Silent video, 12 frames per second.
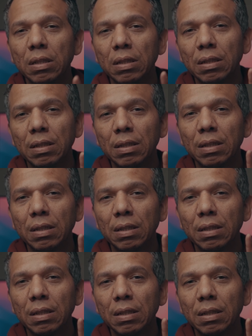
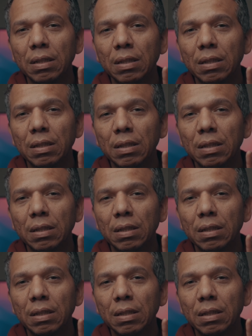
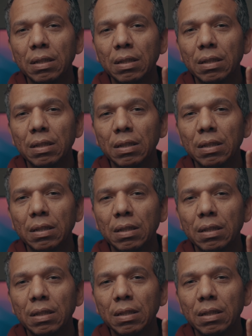
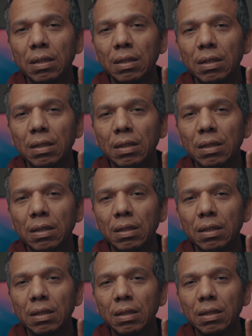
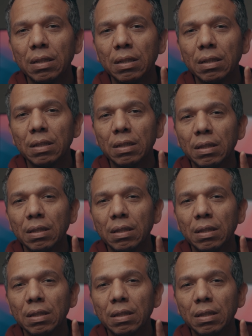(silence)